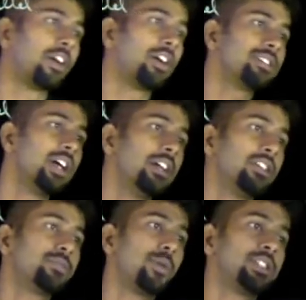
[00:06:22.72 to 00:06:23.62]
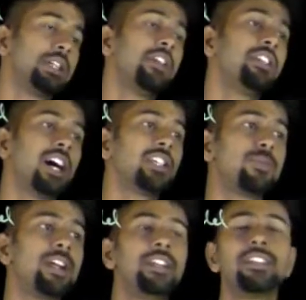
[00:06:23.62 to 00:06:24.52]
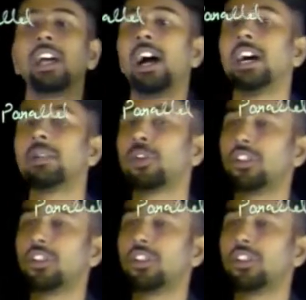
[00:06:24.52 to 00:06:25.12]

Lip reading: because this positively charged plate is at a higher